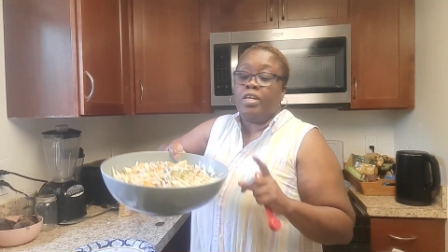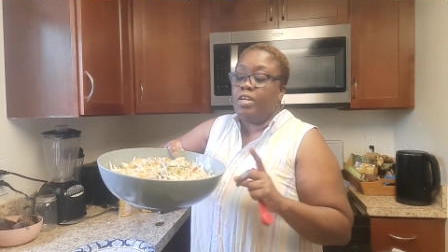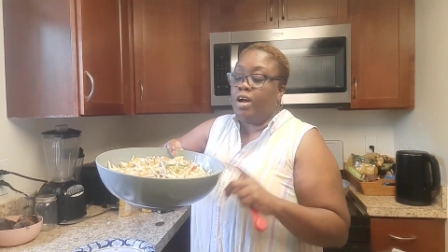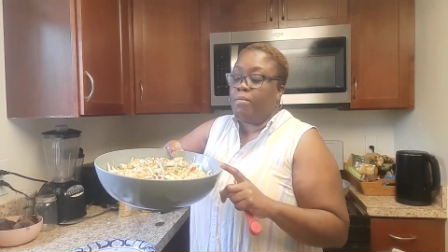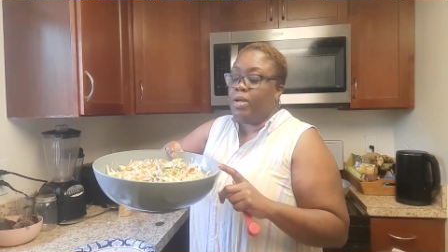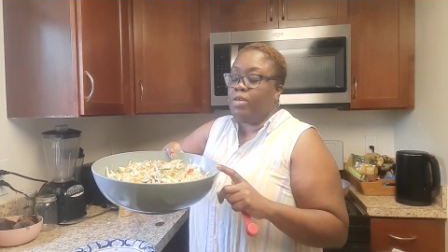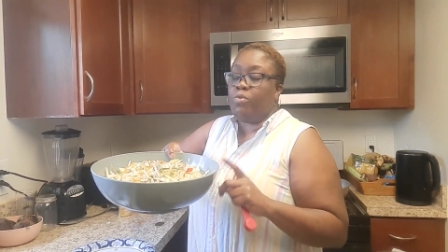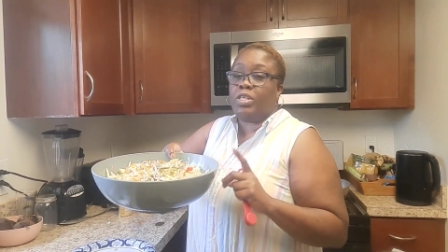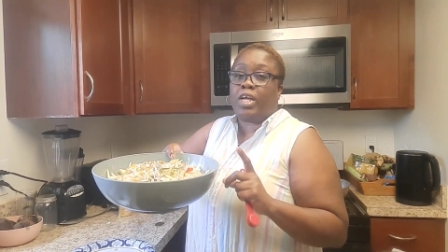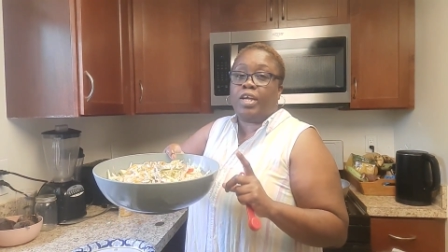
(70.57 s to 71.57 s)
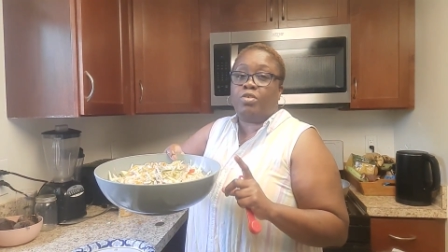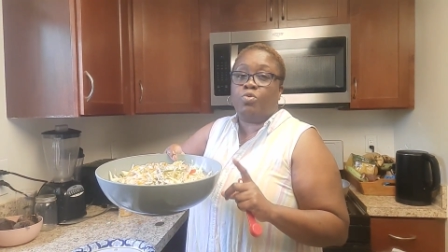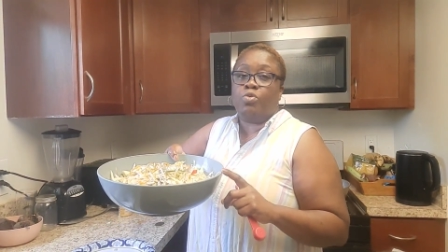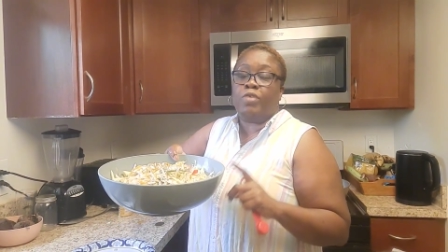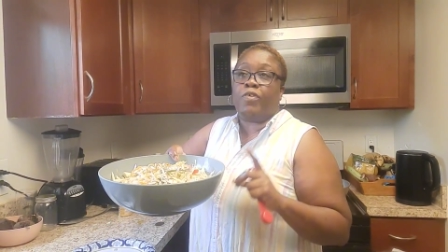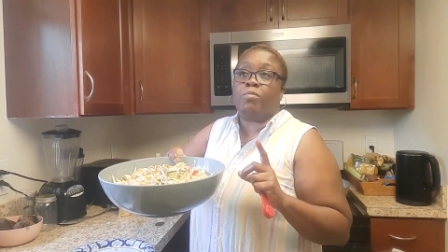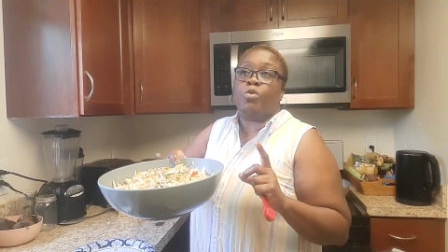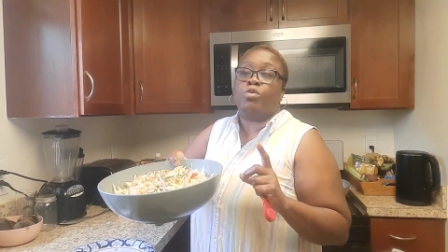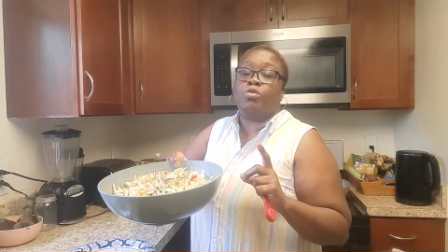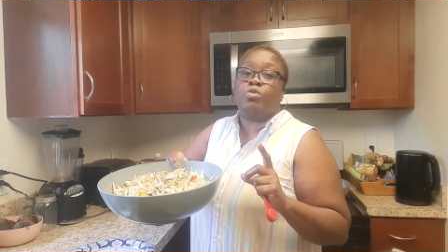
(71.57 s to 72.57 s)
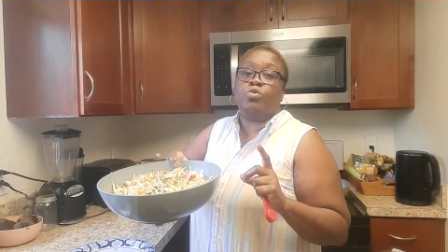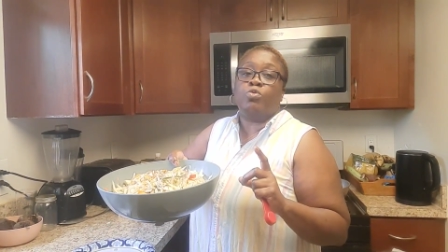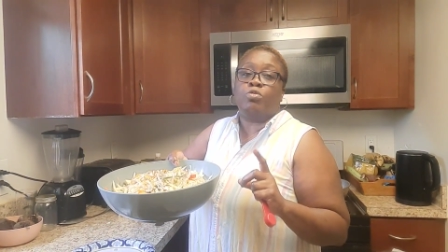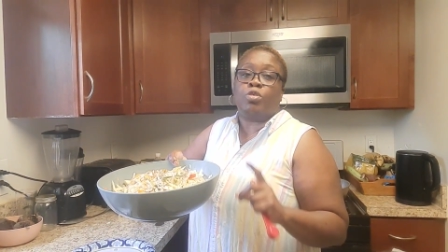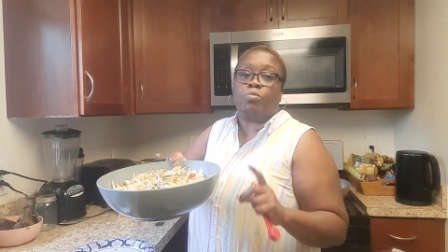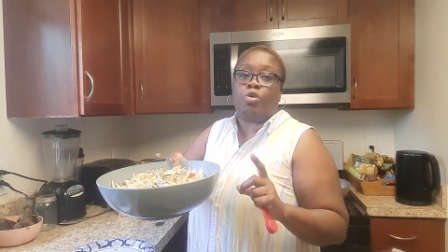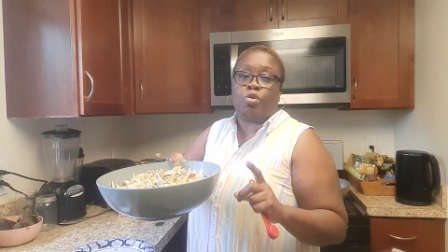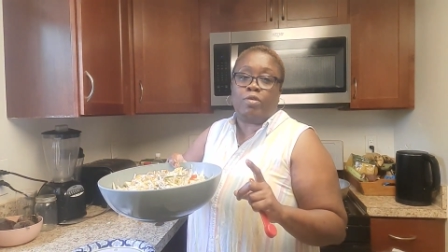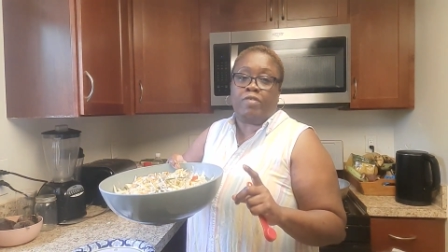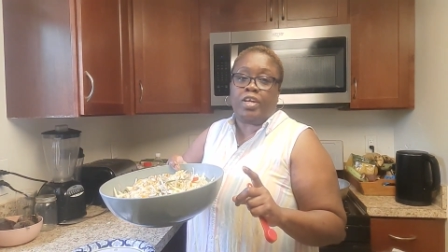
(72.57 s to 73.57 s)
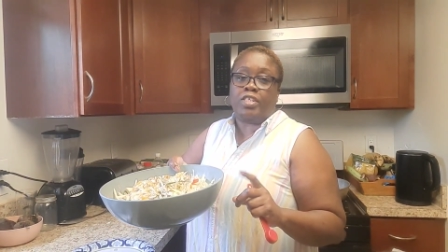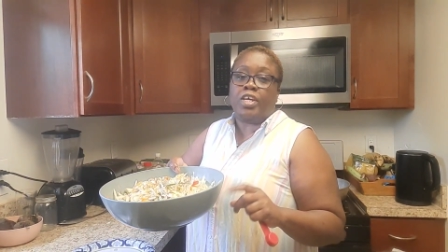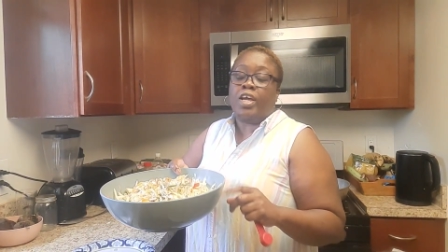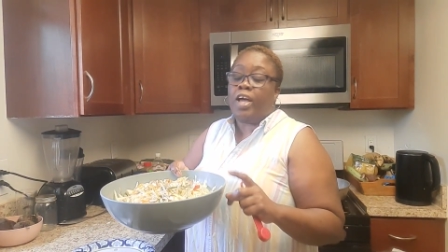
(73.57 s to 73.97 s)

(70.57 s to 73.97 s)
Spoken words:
Normally, what I do if I'm going to do some curry veg,